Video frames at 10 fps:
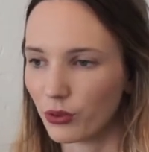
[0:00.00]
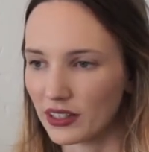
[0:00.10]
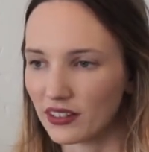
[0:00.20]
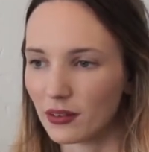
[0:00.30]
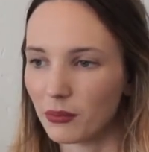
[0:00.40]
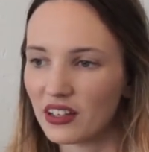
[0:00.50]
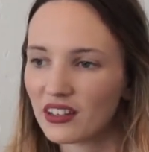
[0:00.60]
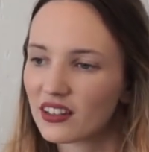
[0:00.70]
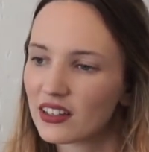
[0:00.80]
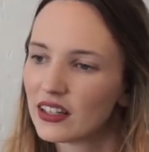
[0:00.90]
track it
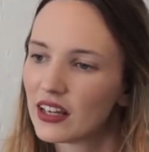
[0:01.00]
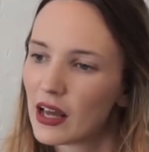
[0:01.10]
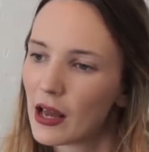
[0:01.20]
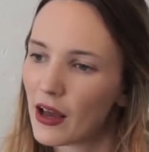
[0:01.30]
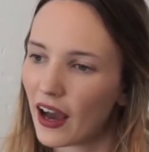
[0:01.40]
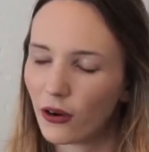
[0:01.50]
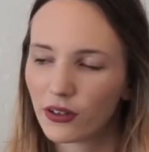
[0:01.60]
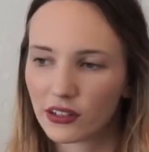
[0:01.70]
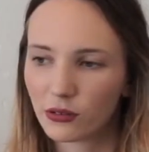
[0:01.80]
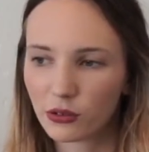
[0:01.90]
immediately,
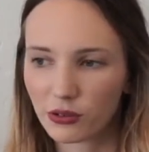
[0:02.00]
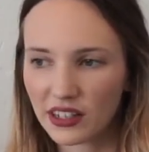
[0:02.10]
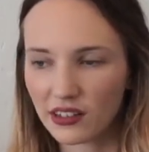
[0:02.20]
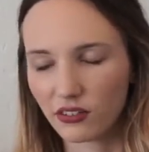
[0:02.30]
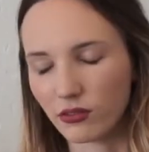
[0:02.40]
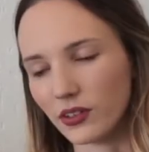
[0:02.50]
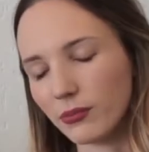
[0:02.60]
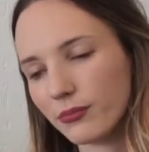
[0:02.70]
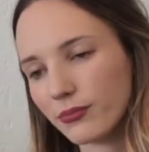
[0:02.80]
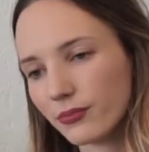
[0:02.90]
how can you create a
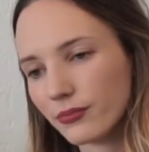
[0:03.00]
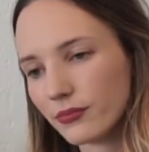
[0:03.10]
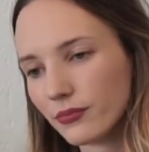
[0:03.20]
stream?